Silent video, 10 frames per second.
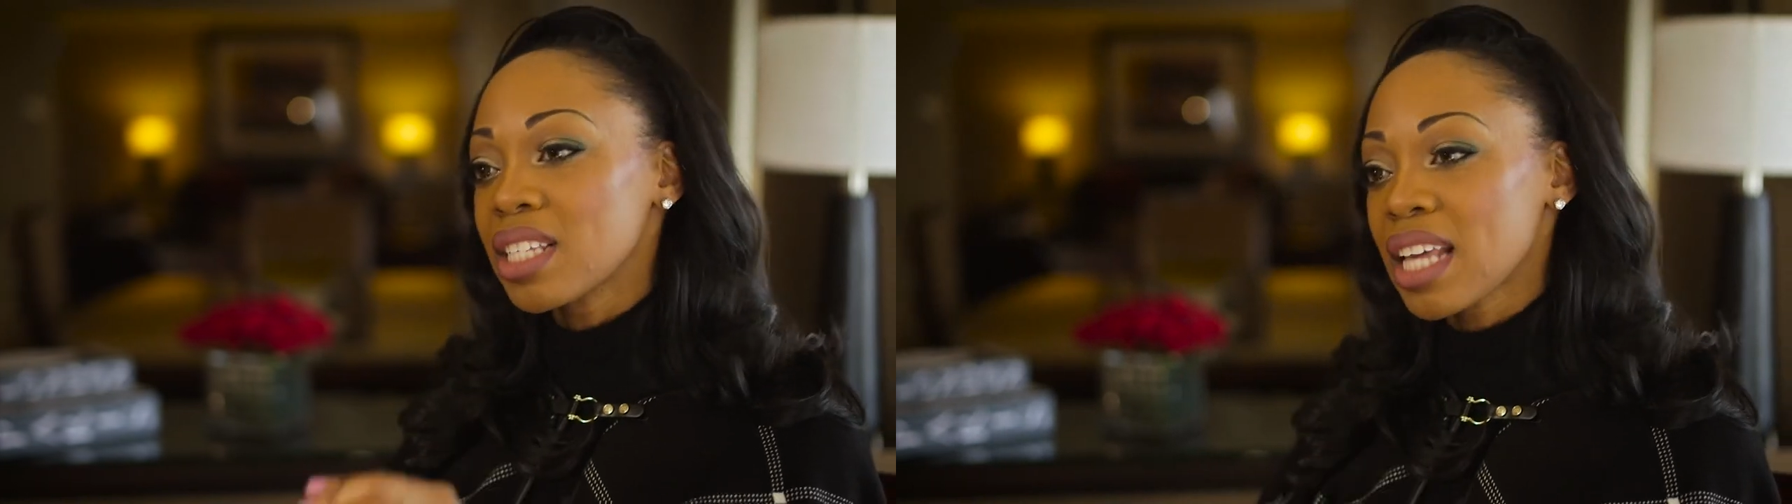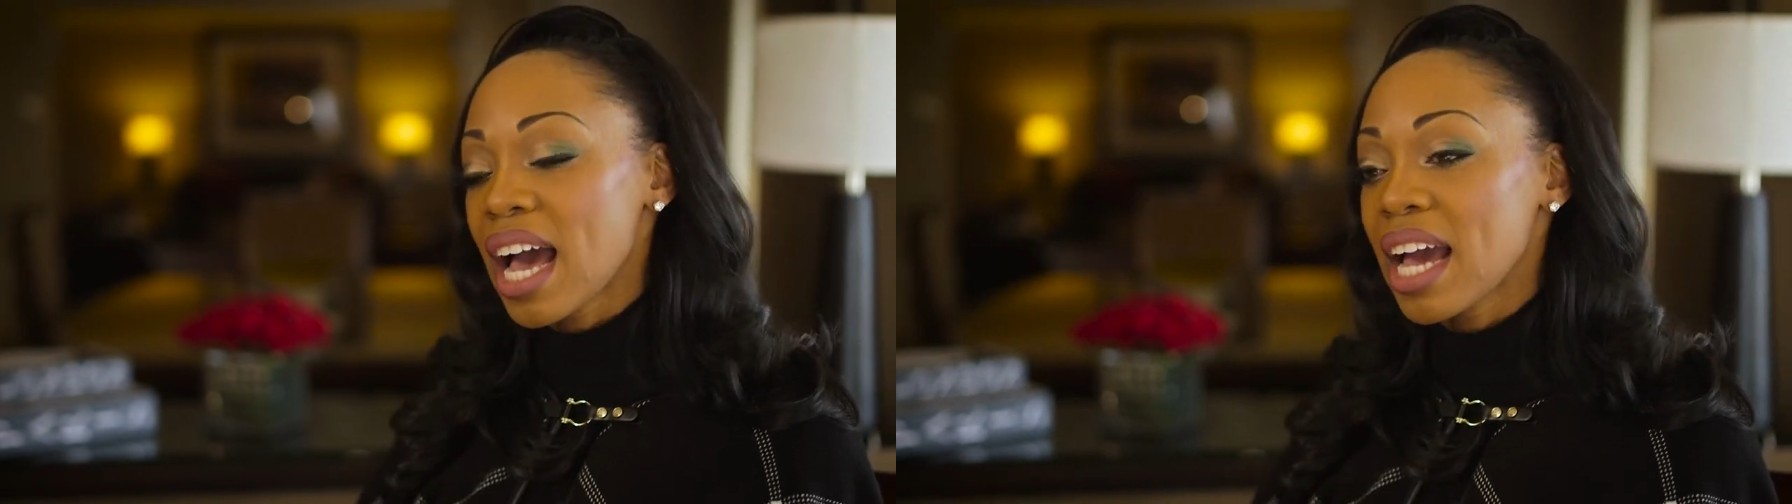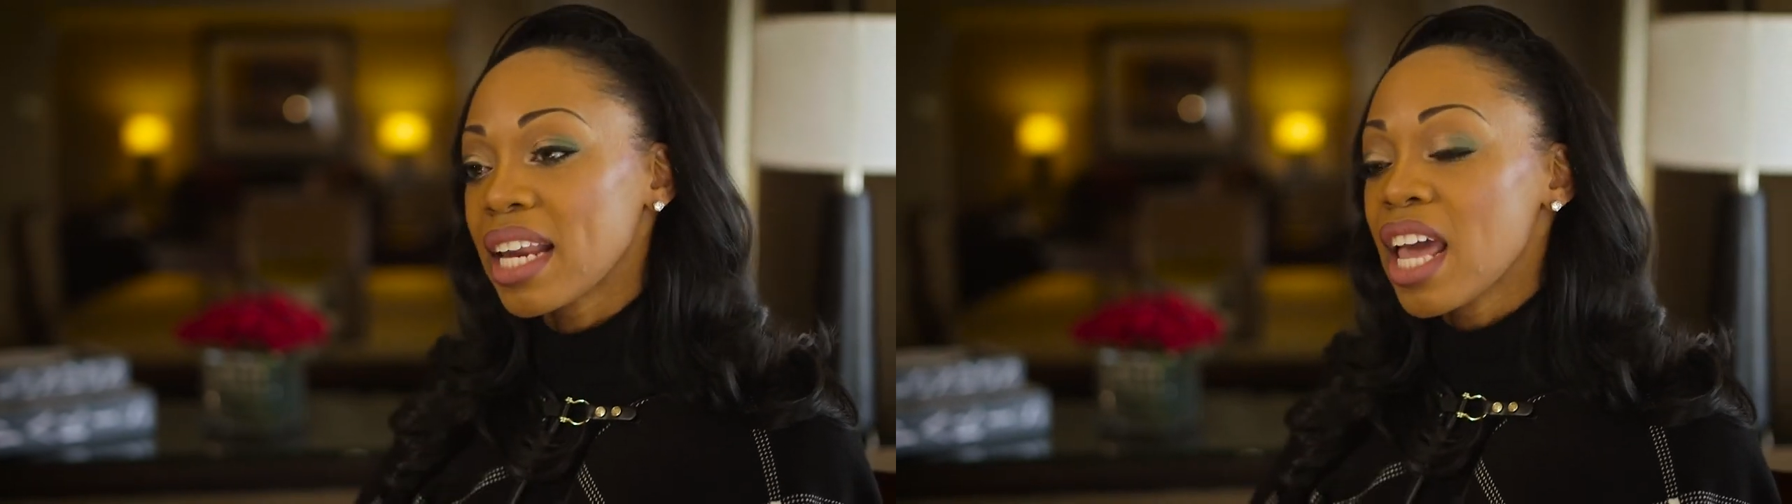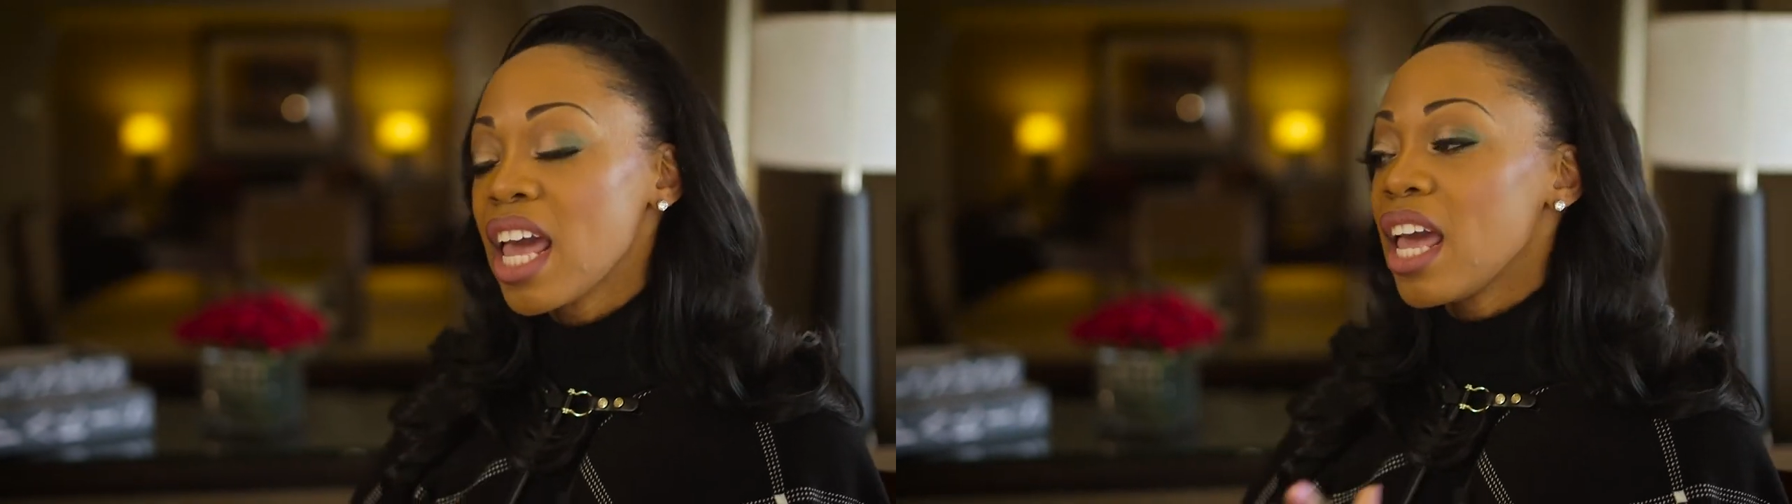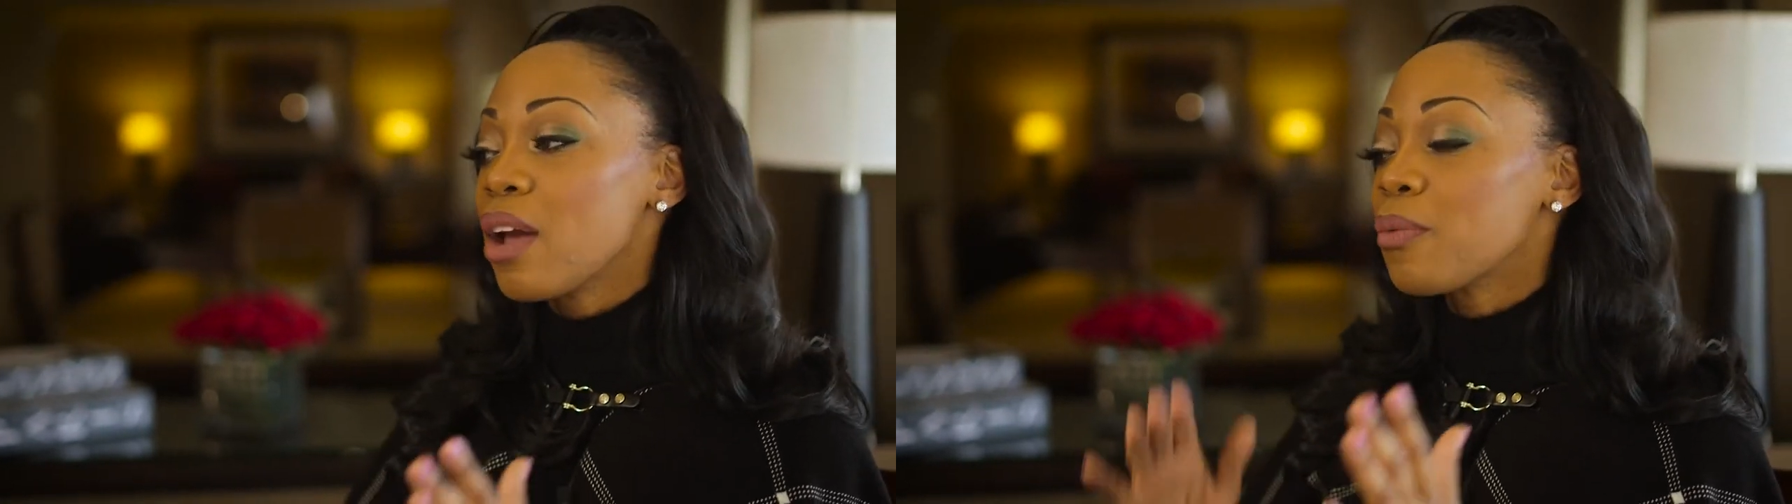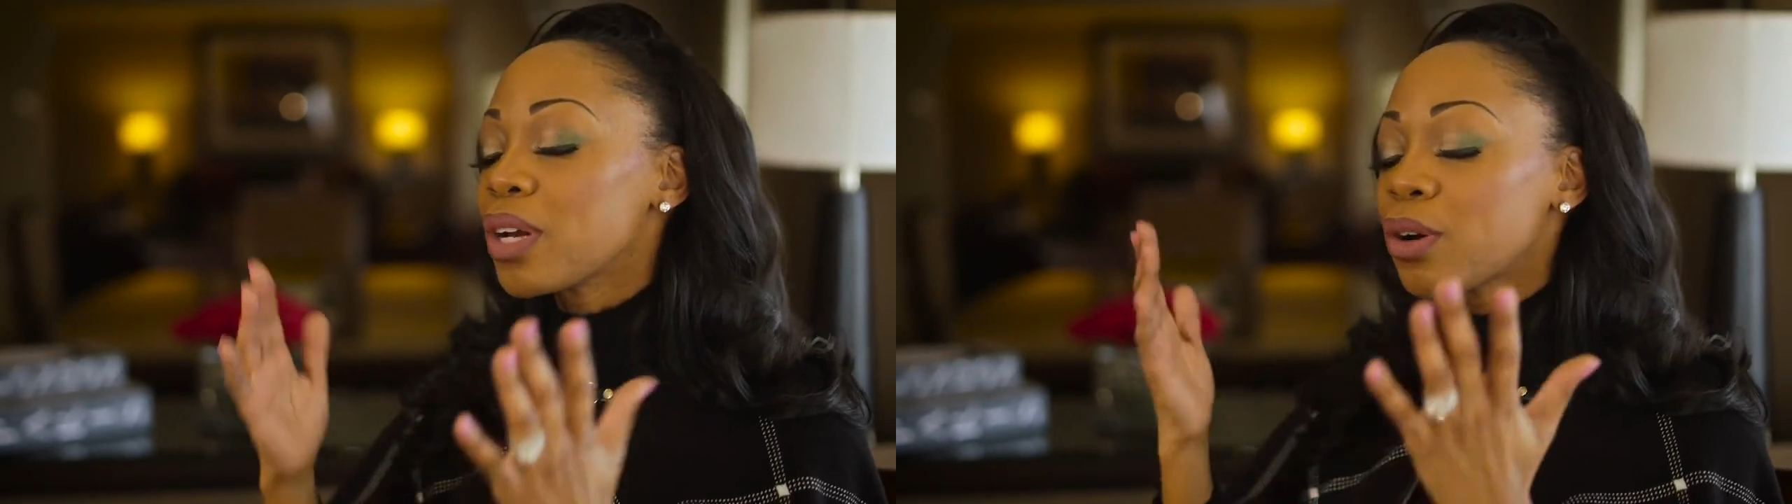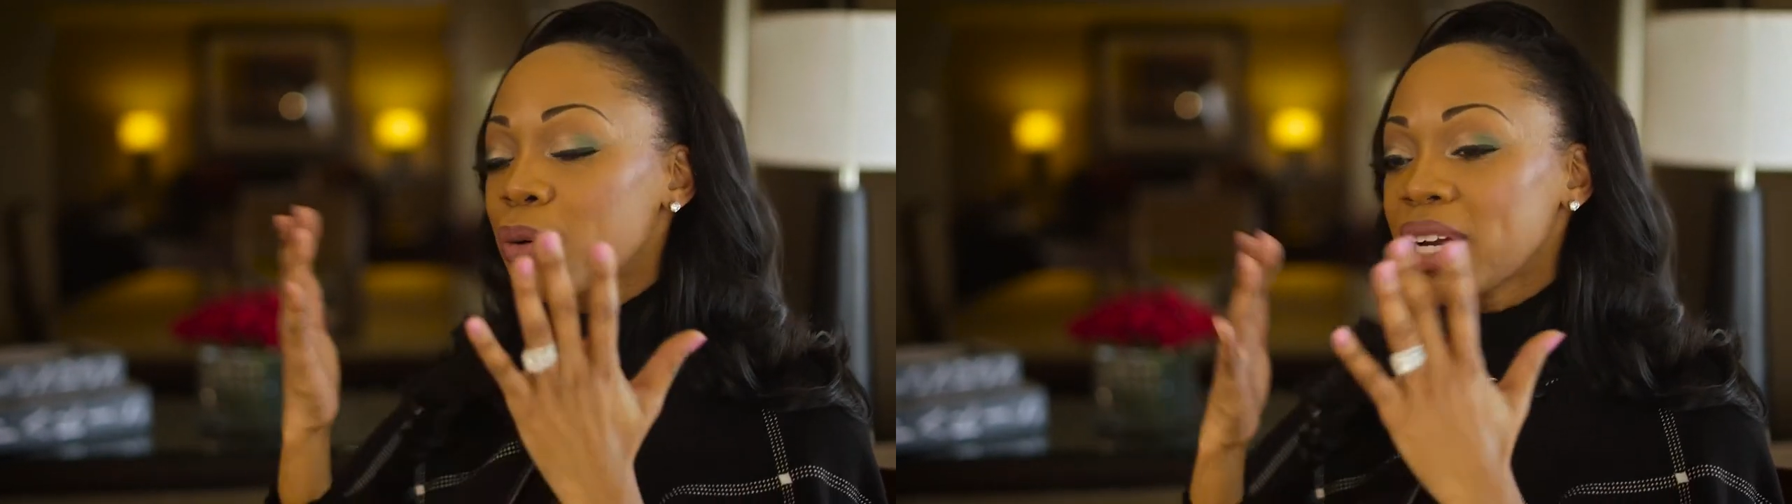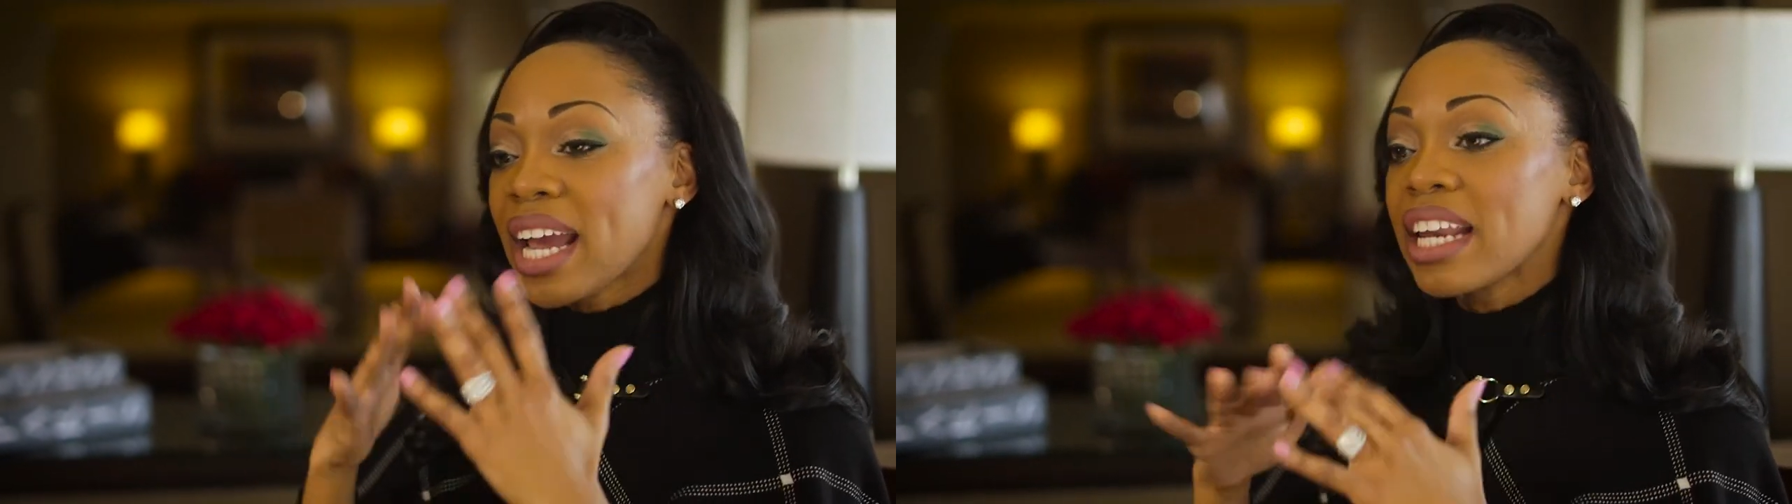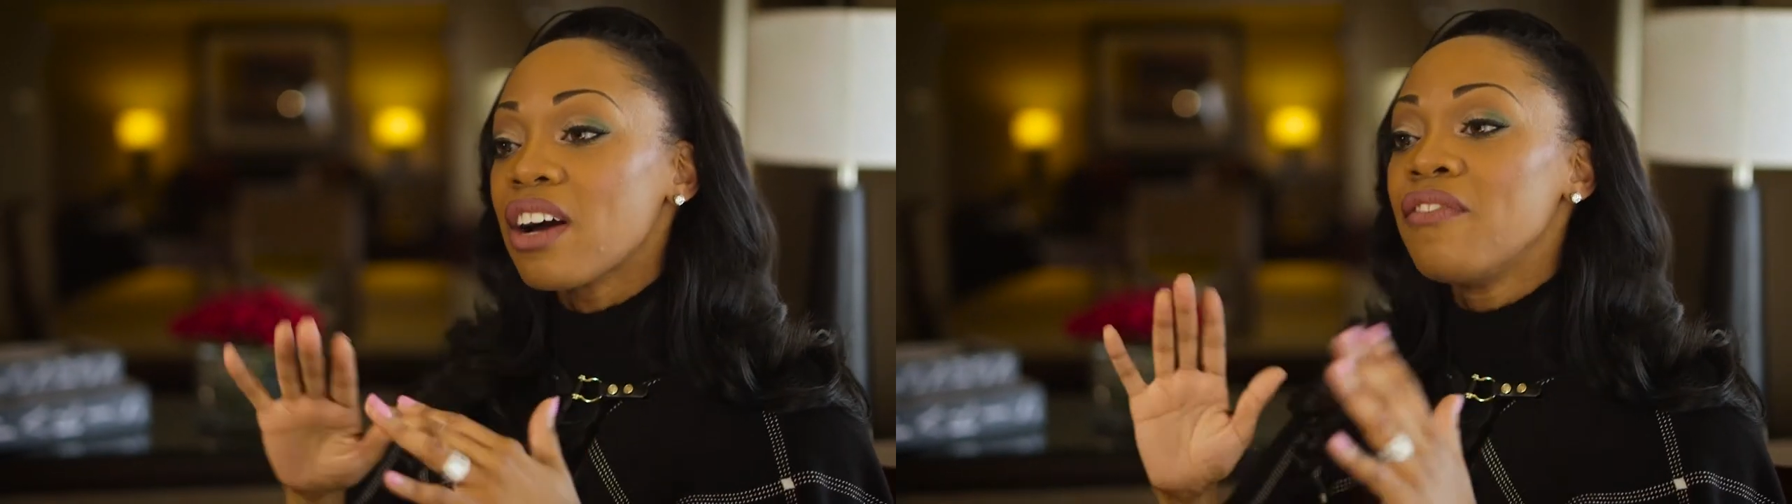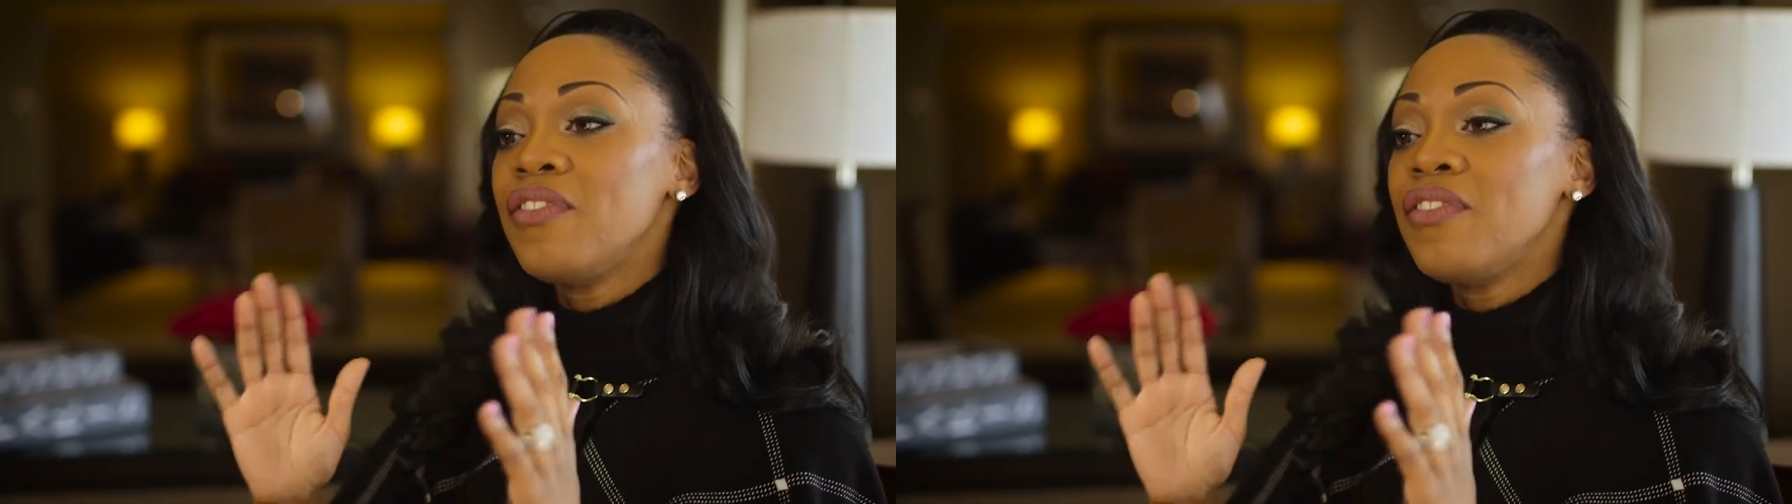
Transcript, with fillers: design, and recreate a